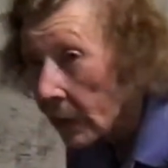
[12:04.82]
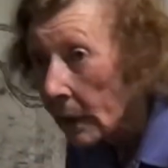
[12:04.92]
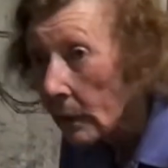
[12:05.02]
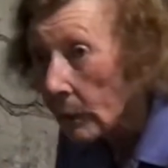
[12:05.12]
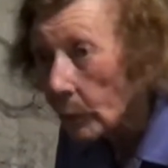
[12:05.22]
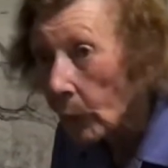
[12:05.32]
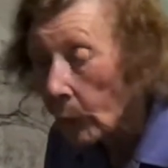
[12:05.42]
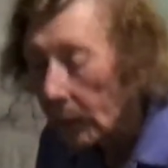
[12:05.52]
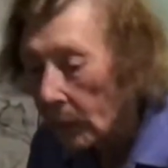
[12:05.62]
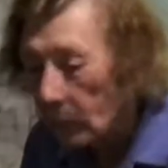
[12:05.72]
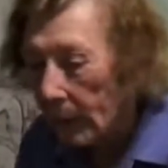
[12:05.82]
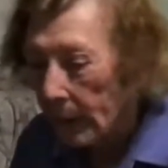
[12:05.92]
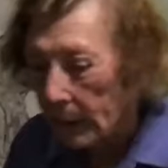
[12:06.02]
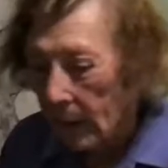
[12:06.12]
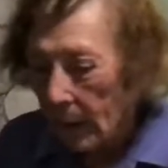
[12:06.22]
the hill on Warringah
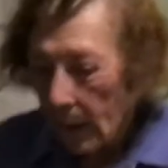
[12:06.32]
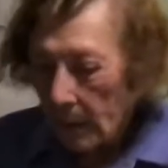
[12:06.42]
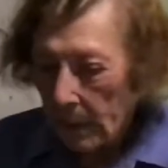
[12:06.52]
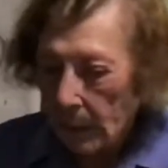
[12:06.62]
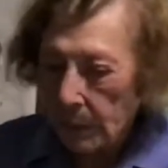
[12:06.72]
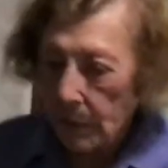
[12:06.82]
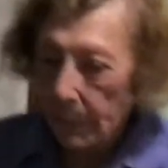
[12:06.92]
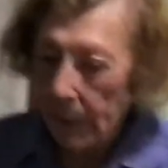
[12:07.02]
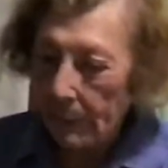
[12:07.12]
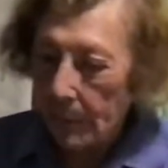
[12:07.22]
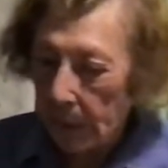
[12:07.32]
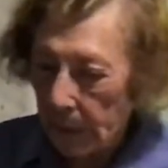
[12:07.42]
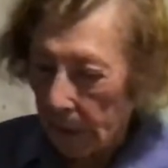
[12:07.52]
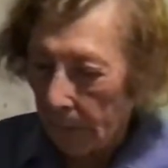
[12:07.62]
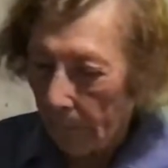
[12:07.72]
Road. There was a big
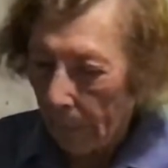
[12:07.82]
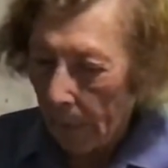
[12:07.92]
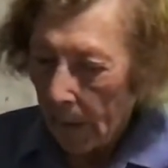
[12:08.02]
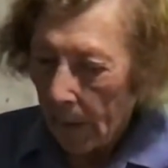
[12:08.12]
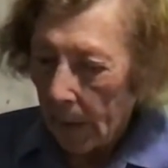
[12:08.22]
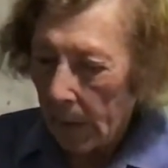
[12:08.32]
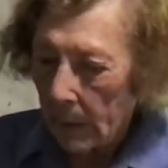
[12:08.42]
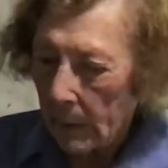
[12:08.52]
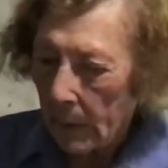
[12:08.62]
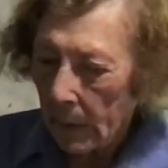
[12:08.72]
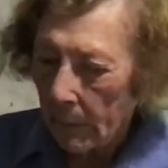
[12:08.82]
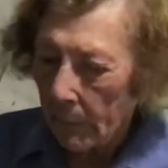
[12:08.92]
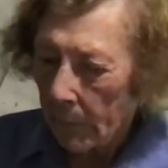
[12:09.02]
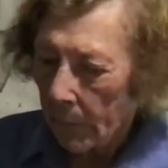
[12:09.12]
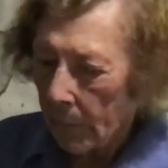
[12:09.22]
meeting in
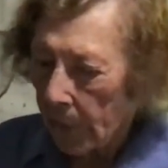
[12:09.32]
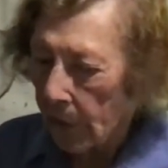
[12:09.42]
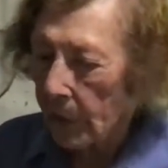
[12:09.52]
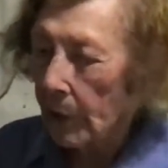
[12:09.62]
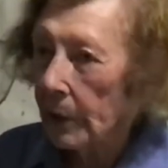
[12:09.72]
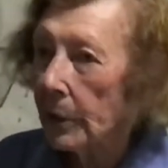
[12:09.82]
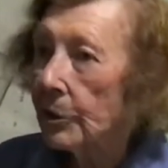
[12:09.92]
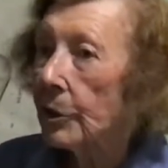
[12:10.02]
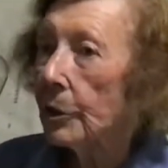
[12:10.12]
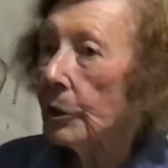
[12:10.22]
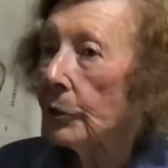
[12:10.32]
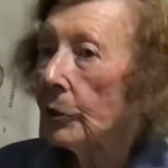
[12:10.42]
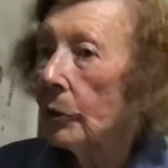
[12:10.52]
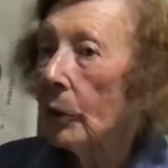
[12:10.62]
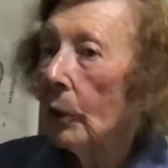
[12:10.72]
the Uniting Church
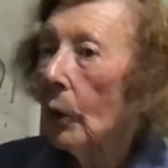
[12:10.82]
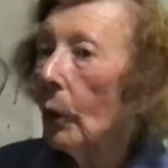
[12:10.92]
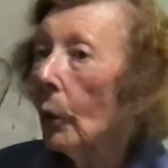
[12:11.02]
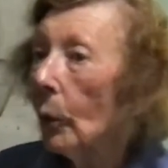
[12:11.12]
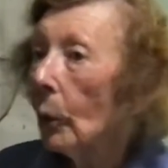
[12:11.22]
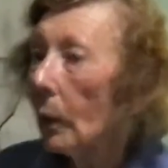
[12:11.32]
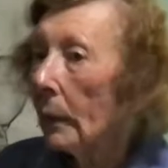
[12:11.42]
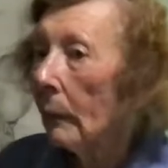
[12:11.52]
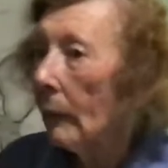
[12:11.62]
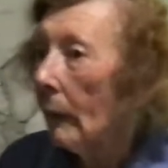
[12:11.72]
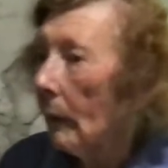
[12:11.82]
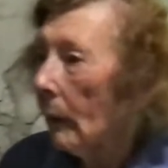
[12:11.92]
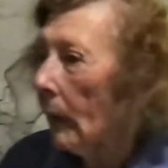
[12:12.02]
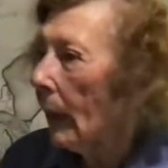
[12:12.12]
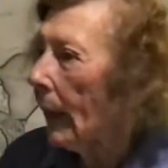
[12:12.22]
Hall, and
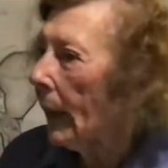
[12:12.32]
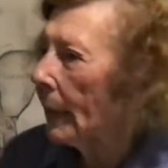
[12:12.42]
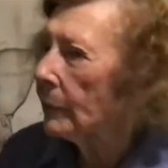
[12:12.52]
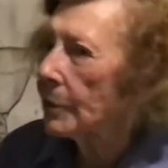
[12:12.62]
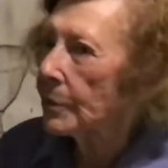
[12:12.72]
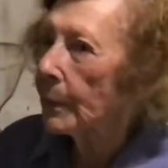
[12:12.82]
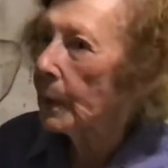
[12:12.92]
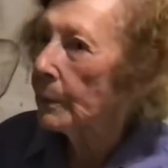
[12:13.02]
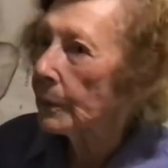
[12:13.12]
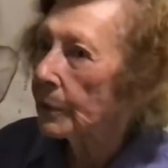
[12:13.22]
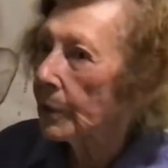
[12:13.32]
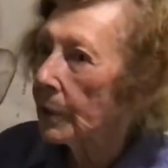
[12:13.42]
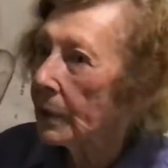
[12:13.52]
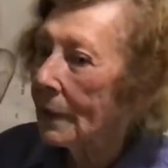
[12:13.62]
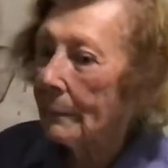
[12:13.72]
hundreds of people
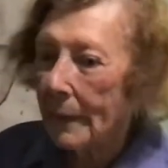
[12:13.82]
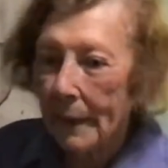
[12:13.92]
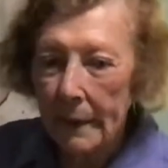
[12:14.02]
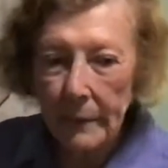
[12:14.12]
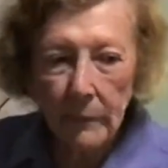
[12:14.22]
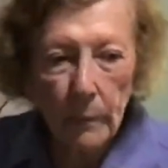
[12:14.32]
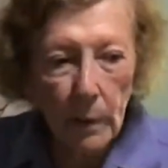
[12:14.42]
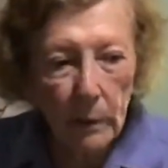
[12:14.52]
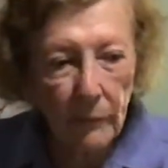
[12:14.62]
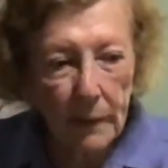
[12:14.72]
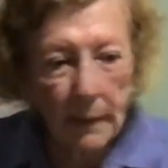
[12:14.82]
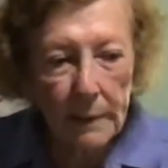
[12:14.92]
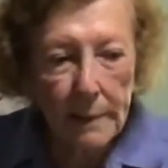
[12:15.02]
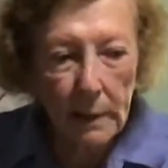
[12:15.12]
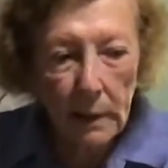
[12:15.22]
turned up. They had to have a microphone
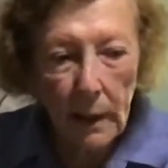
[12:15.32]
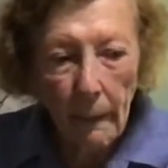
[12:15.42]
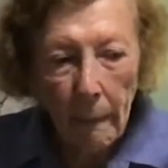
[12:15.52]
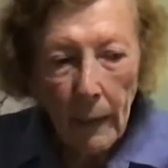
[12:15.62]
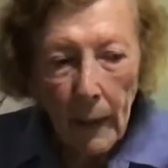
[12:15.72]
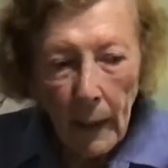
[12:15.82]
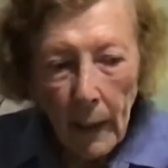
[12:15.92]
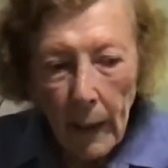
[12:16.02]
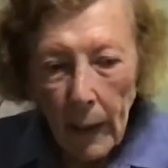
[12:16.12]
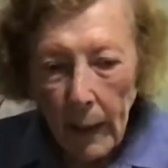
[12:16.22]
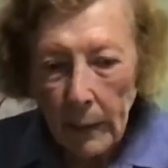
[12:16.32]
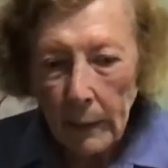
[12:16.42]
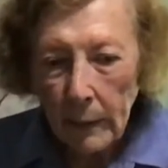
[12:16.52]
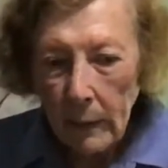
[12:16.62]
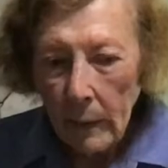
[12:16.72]
outside,
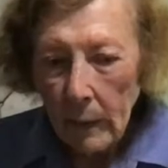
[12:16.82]
and